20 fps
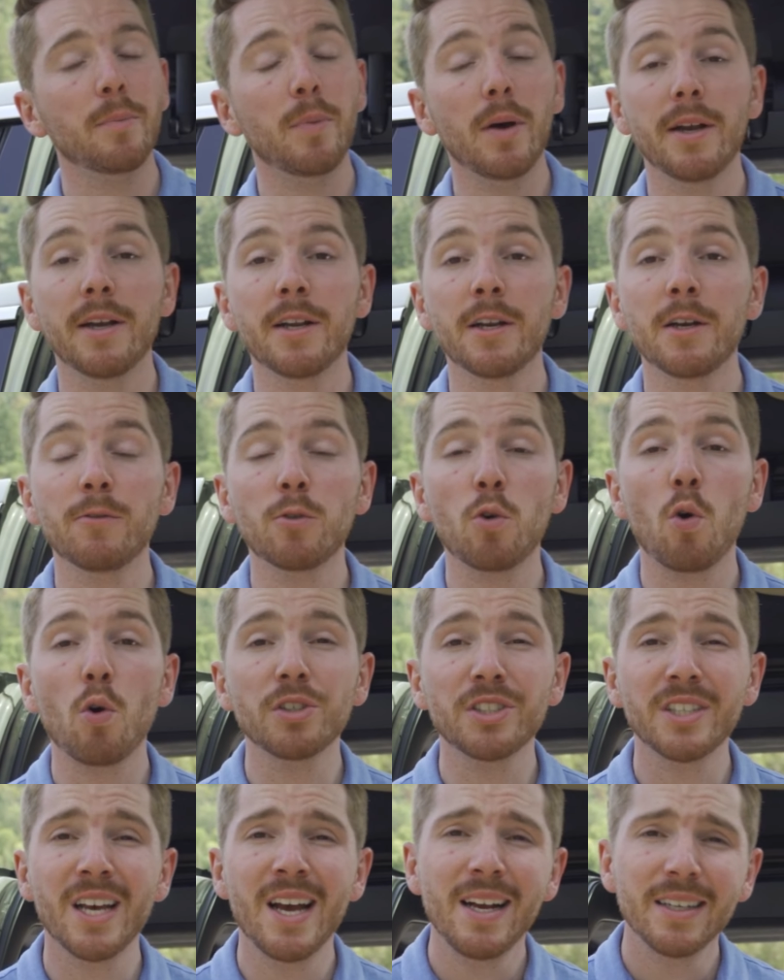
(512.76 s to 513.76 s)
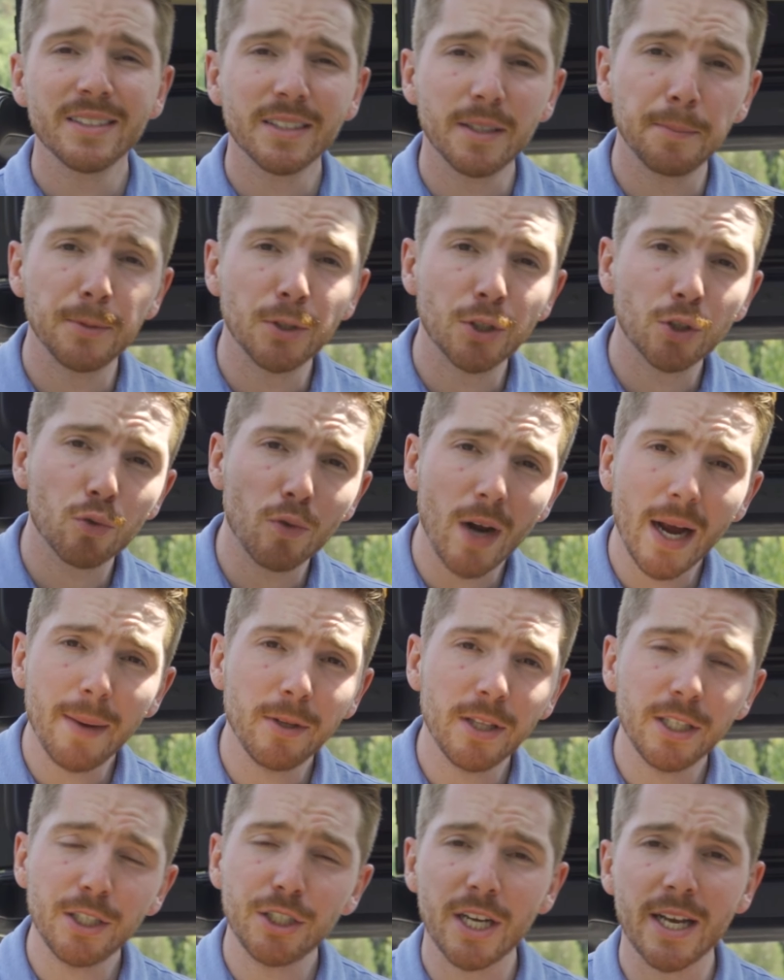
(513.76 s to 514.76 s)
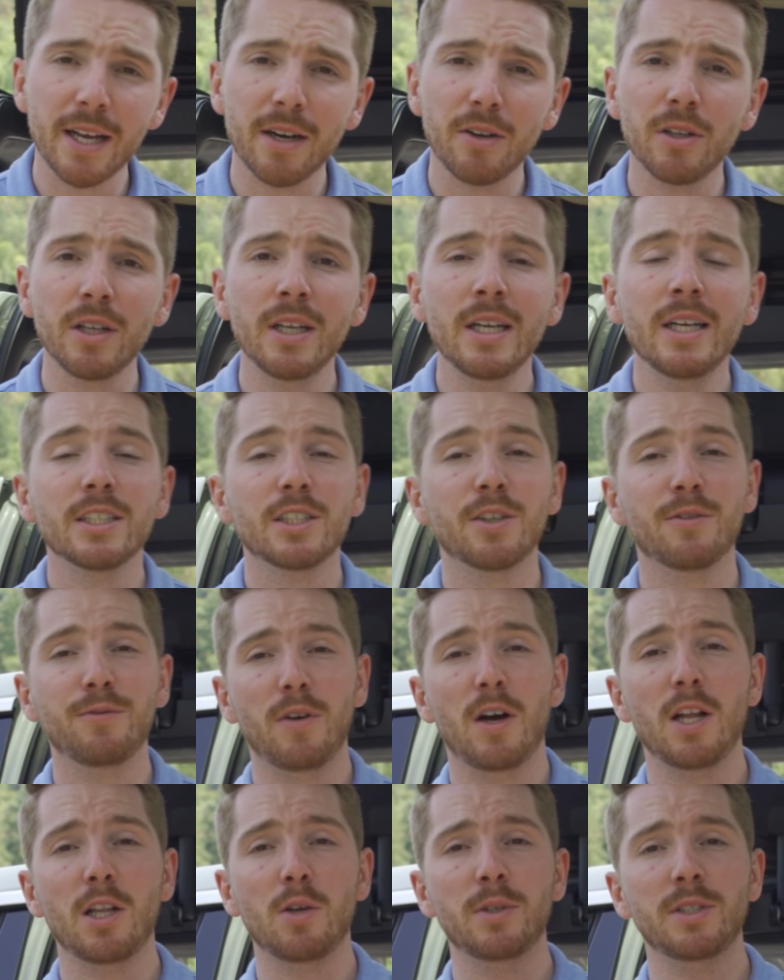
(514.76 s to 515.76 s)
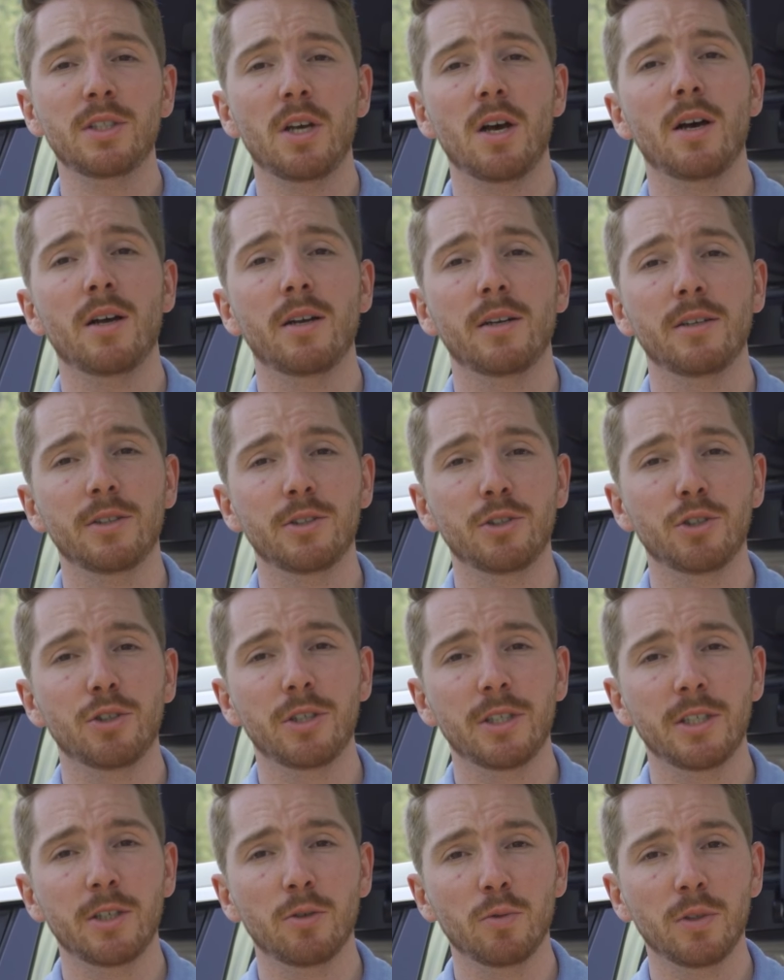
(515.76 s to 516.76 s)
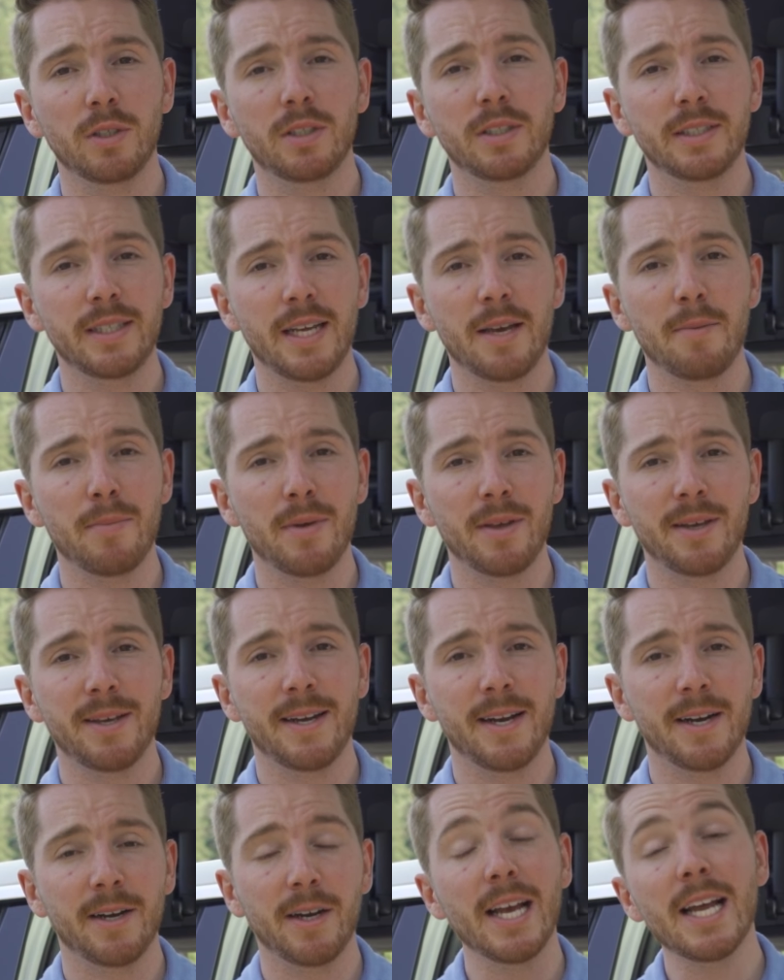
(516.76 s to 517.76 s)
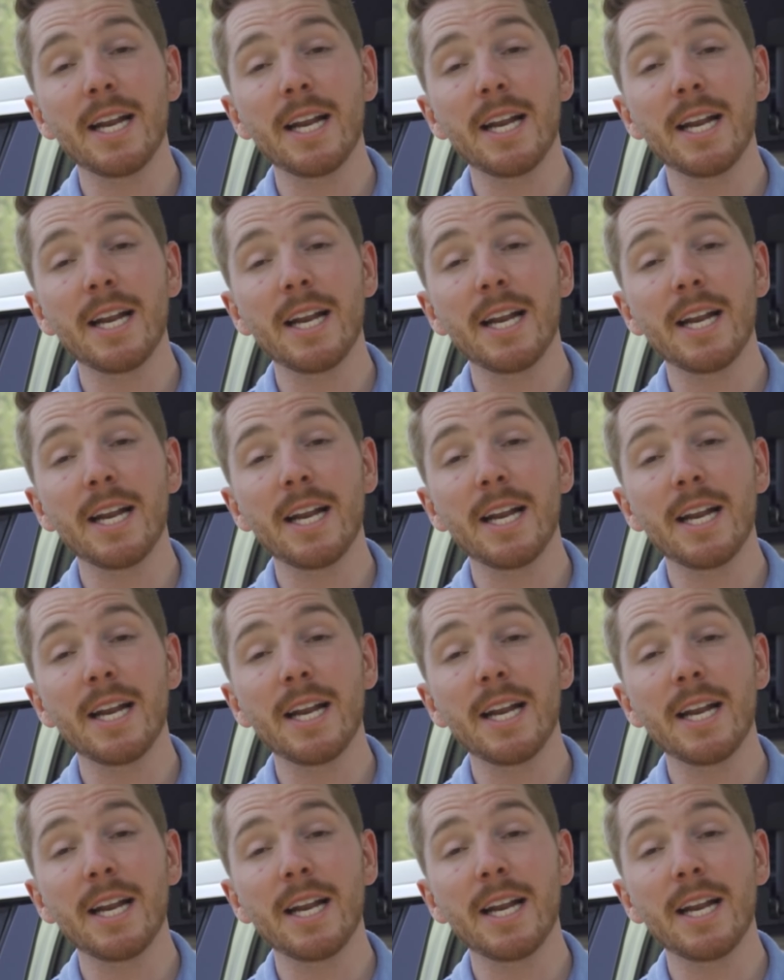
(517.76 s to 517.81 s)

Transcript: button, and of course, subscribe to the channel to follow us on the journey to real estate millionaire.